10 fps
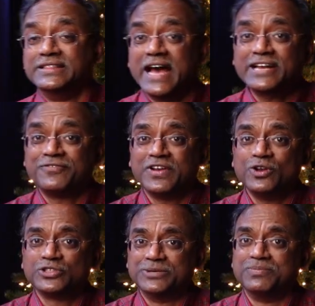that
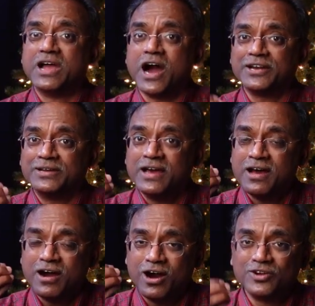fellowship God
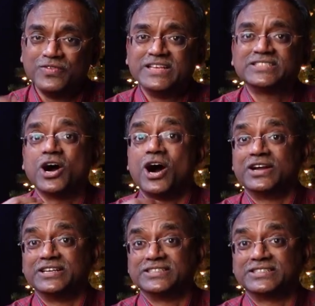always
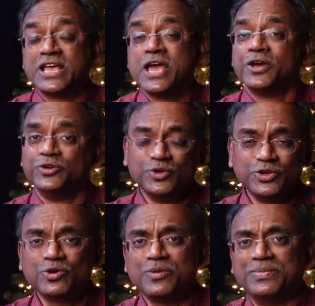honors. Do
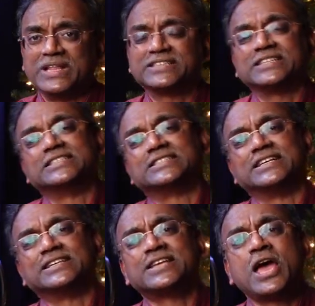you know, brothers and
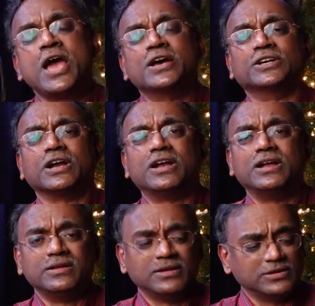sisters,
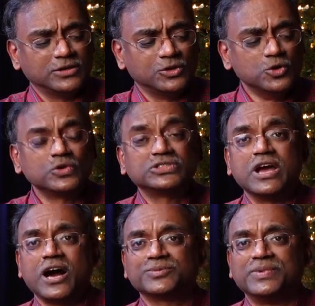Luke's
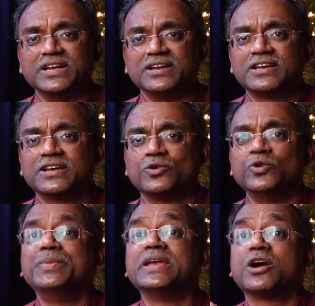gospel
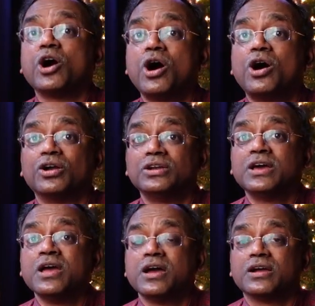could be called
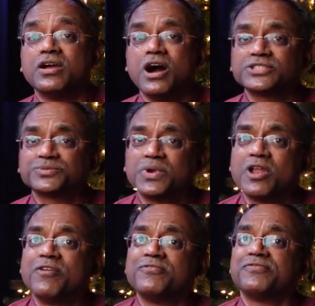gospel
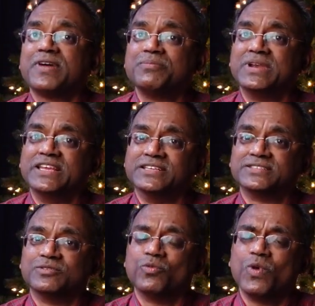of
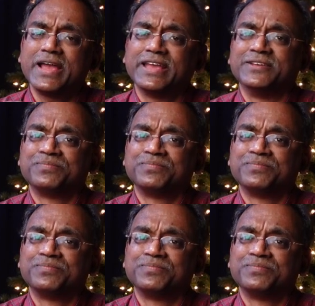families. Why?